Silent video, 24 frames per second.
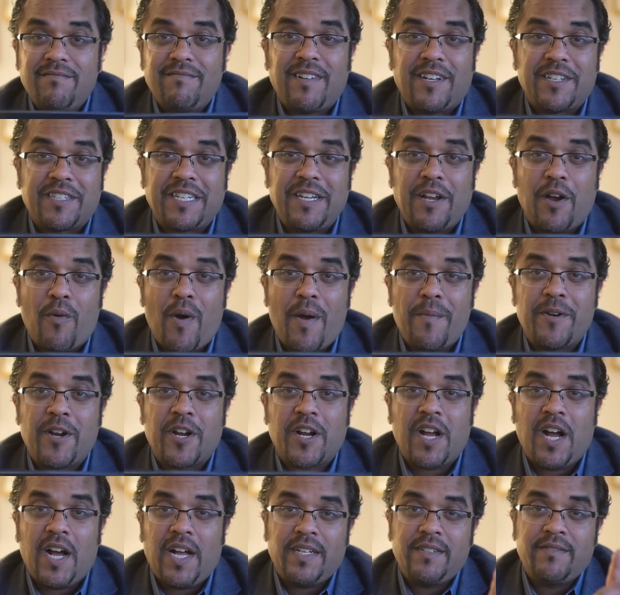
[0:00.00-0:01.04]
I'll see you at
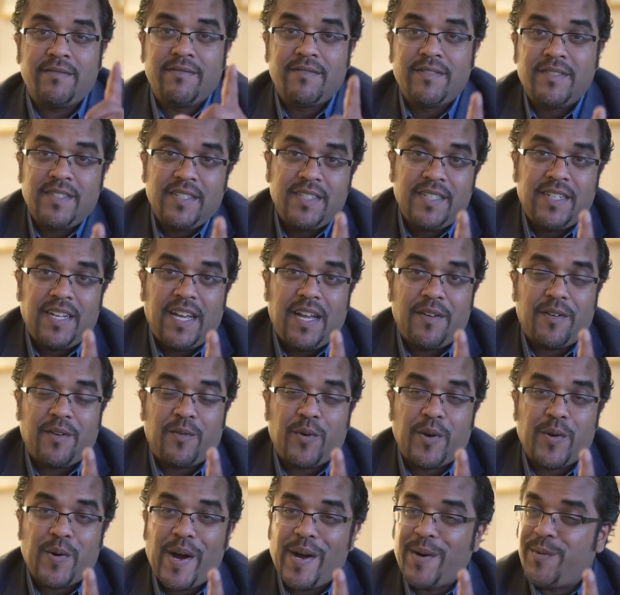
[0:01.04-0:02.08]
WebinarCon. And
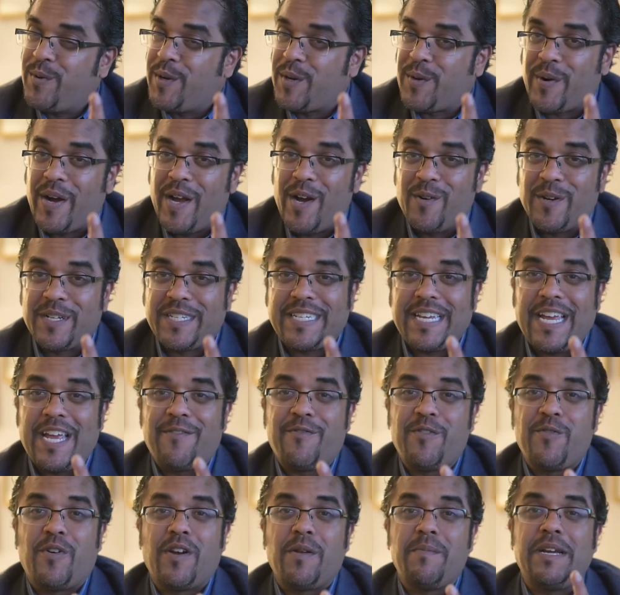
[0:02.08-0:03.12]
what do I always say? If
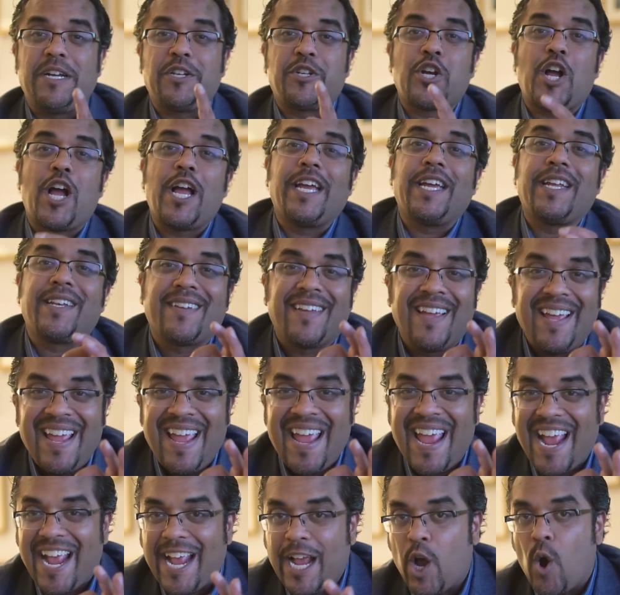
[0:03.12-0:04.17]
you want to be a giant,
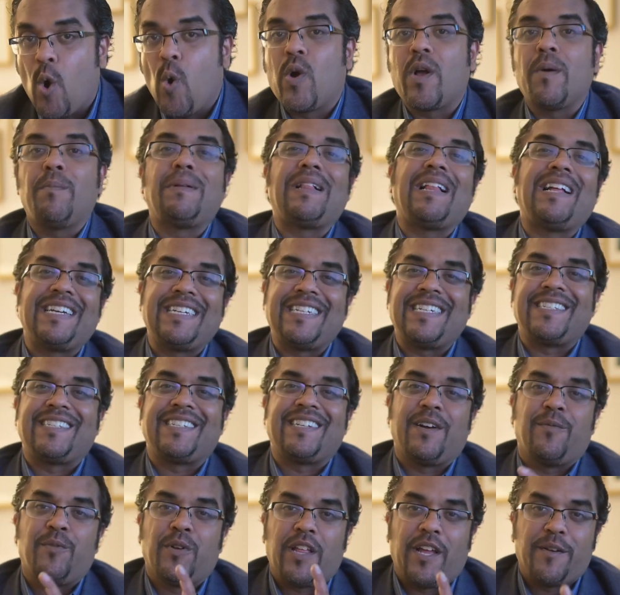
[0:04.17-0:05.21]
go compliant.
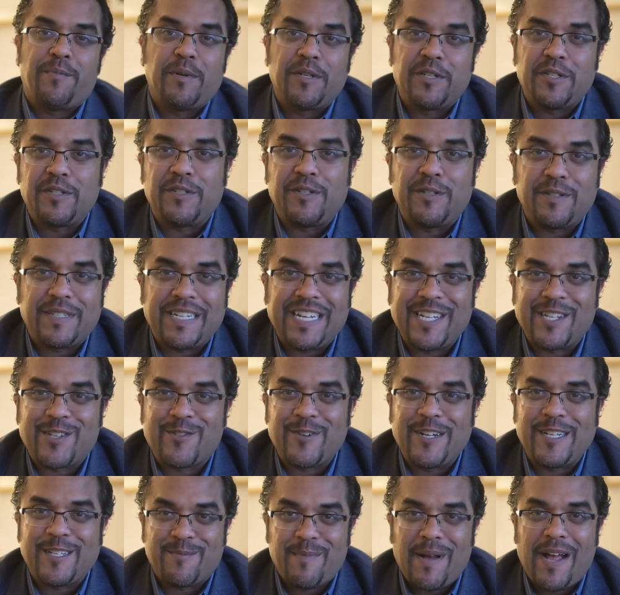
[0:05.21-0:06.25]
And when life pushes you, stand
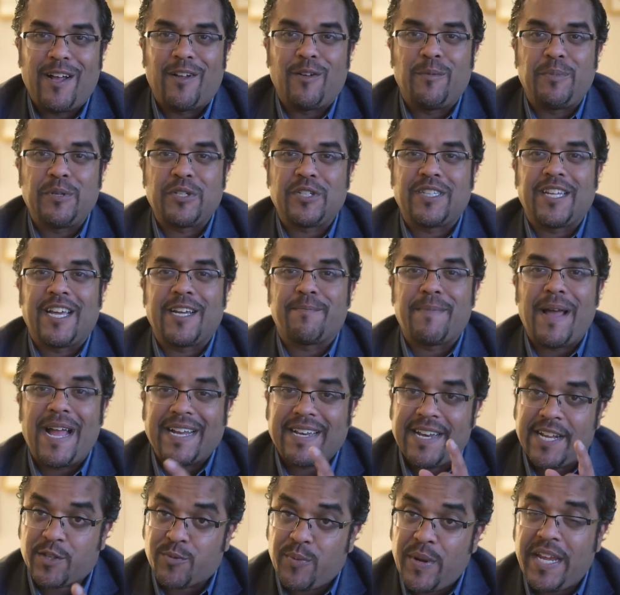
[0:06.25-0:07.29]
straight, smile, and push it the heck back.
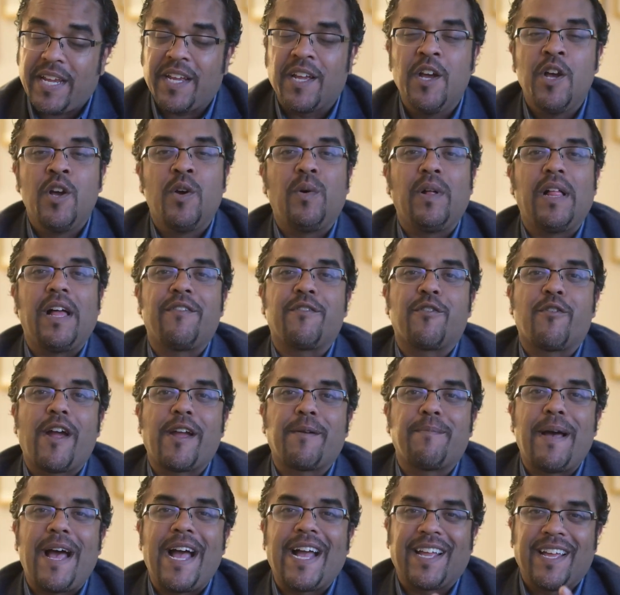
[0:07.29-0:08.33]
Next week, we'll have
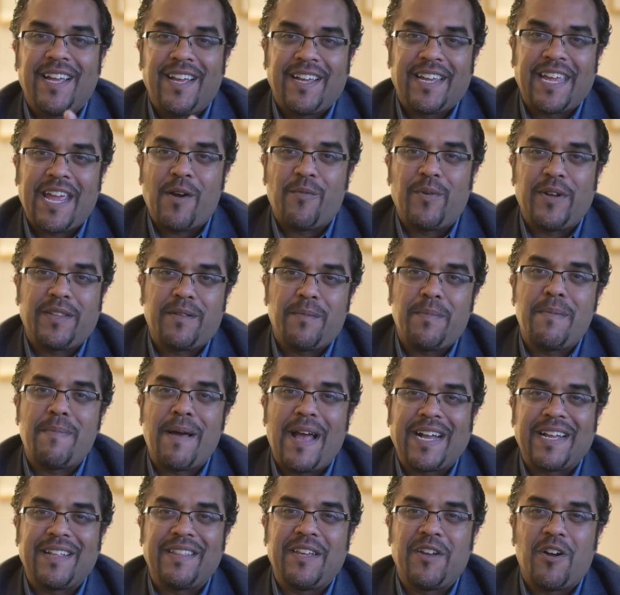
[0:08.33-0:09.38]
Greg back. Can't wait to be
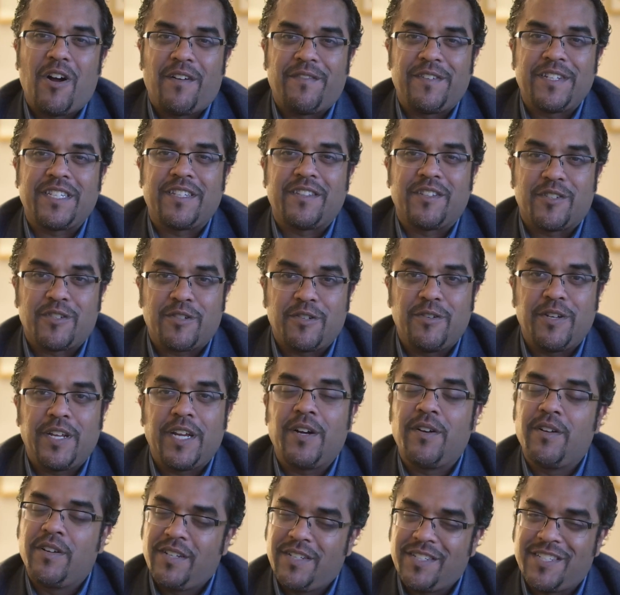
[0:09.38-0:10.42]
back in the office in the
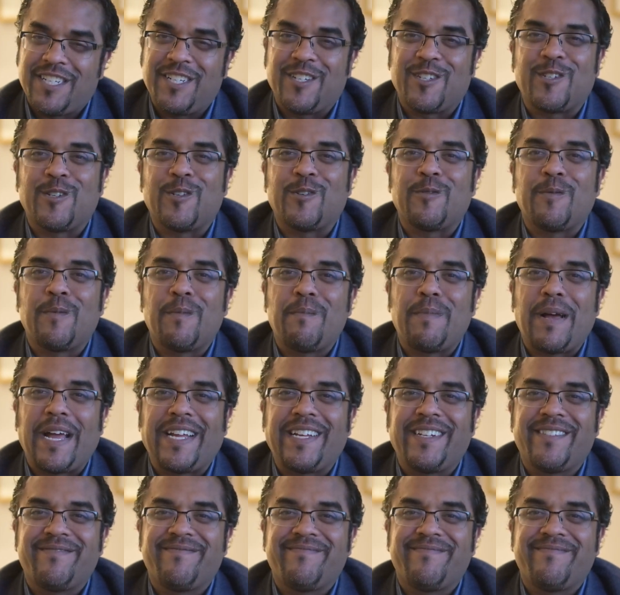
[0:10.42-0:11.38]
studio. See you soon. Bye.